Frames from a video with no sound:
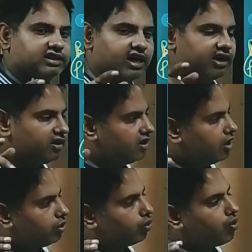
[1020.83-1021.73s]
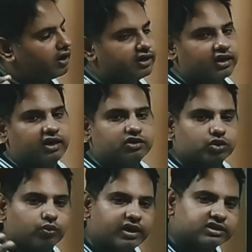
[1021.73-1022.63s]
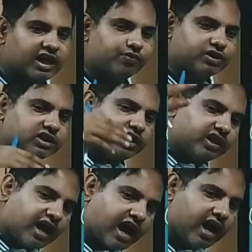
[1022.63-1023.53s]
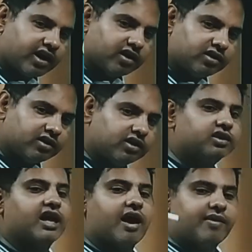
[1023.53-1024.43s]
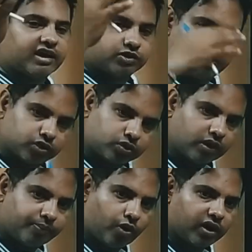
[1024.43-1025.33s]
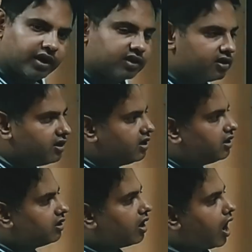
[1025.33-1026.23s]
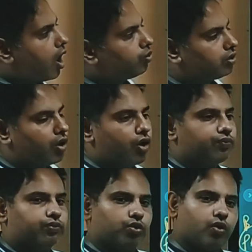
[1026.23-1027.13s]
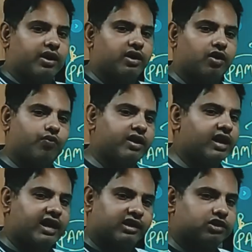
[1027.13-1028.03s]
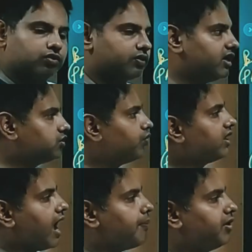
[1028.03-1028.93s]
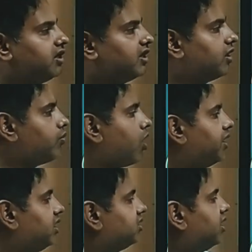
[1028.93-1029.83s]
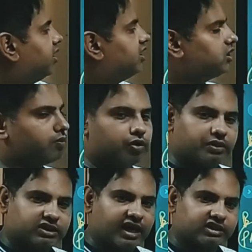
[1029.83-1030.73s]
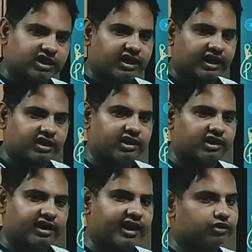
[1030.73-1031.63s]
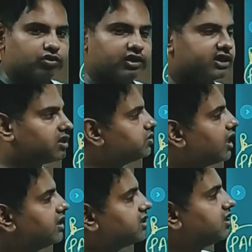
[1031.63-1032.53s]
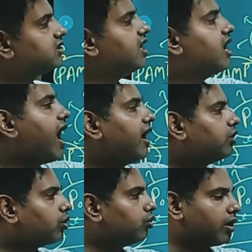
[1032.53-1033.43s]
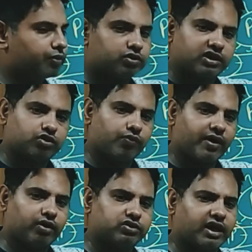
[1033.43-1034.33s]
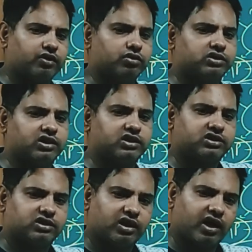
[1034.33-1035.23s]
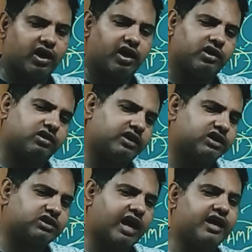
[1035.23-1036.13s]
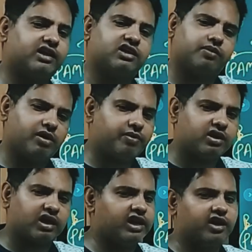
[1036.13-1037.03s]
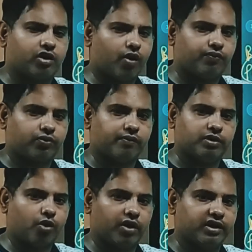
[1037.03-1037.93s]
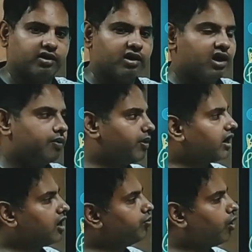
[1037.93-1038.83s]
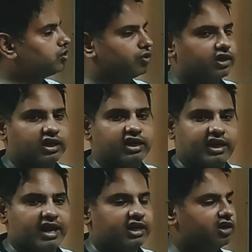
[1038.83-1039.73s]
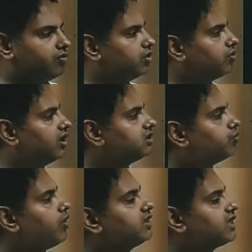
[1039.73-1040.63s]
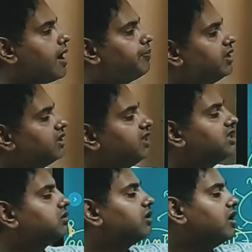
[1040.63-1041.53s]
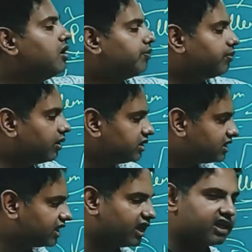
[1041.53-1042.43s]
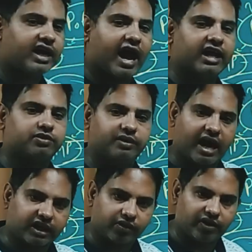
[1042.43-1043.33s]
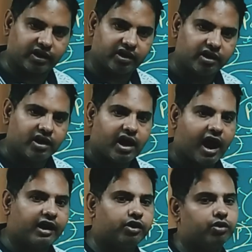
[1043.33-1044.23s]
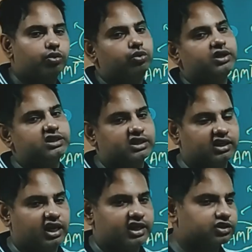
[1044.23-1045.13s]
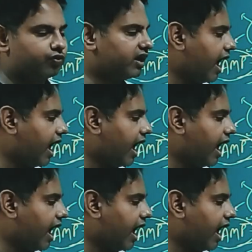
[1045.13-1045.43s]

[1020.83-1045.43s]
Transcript: said, 200 students have visited the garden. They have exposed to the pollen. Out of 200, 190 students, what happened in their bodies? The WBC has detected it as exogenous substances, and through the process of phagocytosis, these antigen will be cleared off from the body. But unfortunately, in 10 individuals, what's happening? These signaling has been activated, and due to these signalings, what